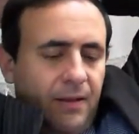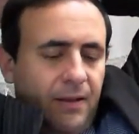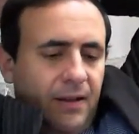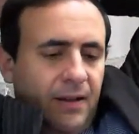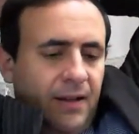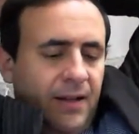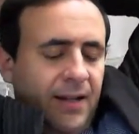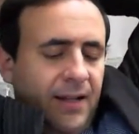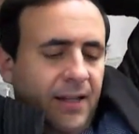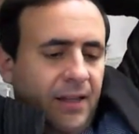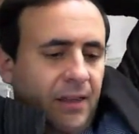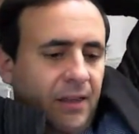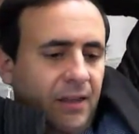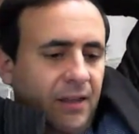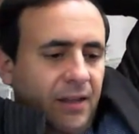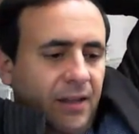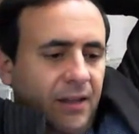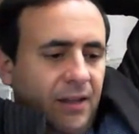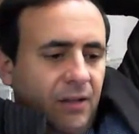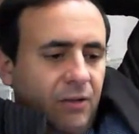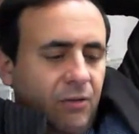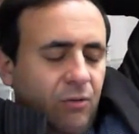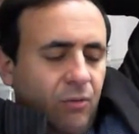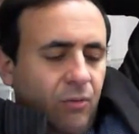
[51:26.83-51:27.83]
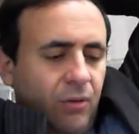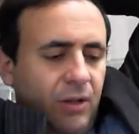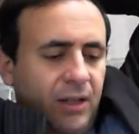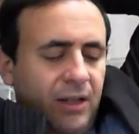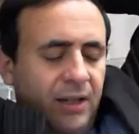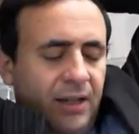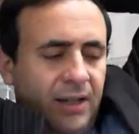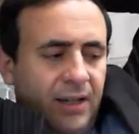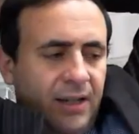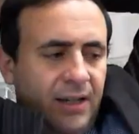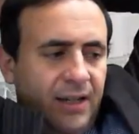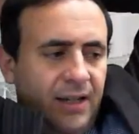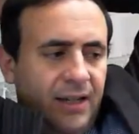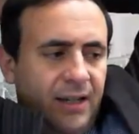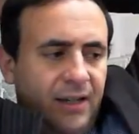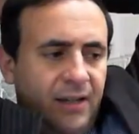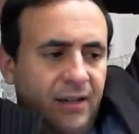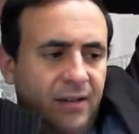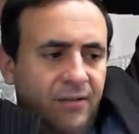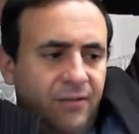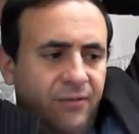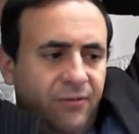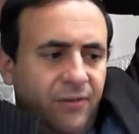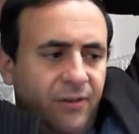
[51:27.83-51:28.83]
I think we
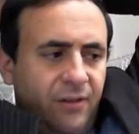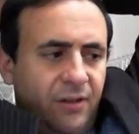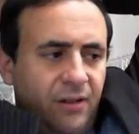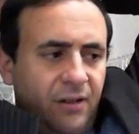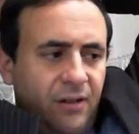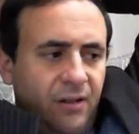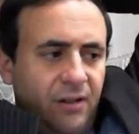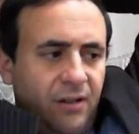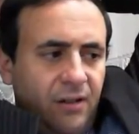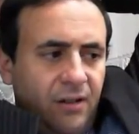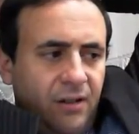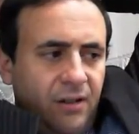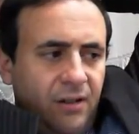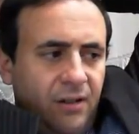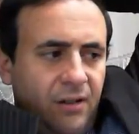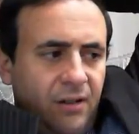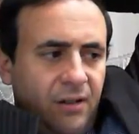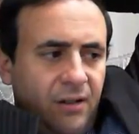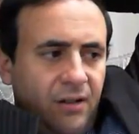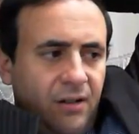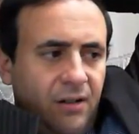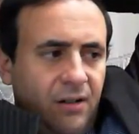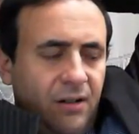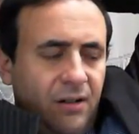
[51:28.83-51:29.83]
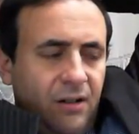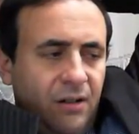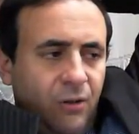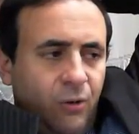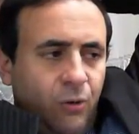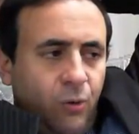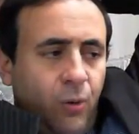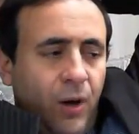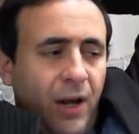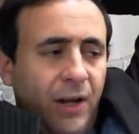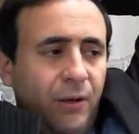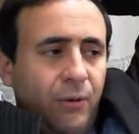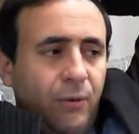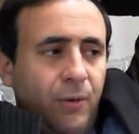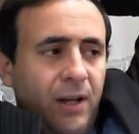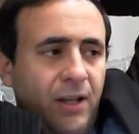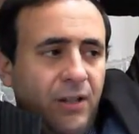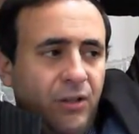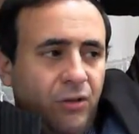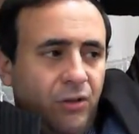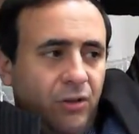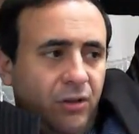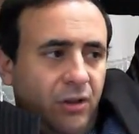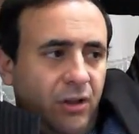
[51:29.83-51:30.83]
have quite a
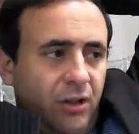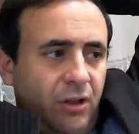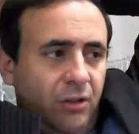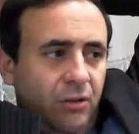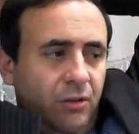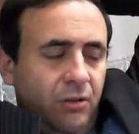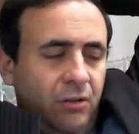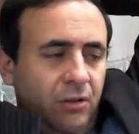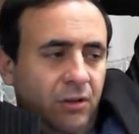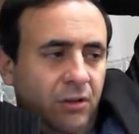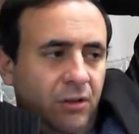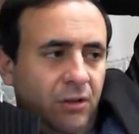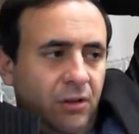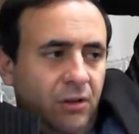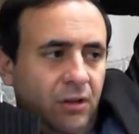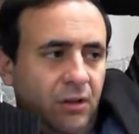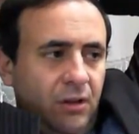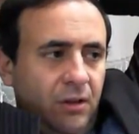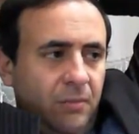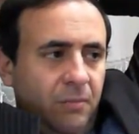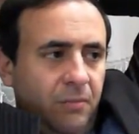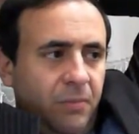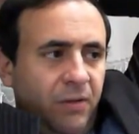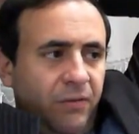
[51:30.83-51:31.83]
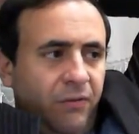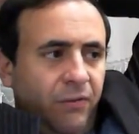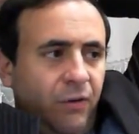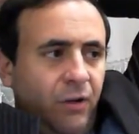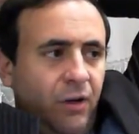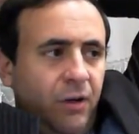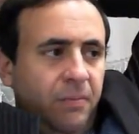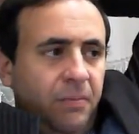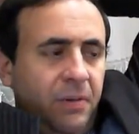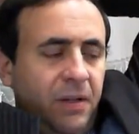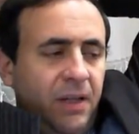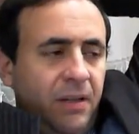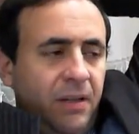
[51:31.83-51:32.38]
ways to go before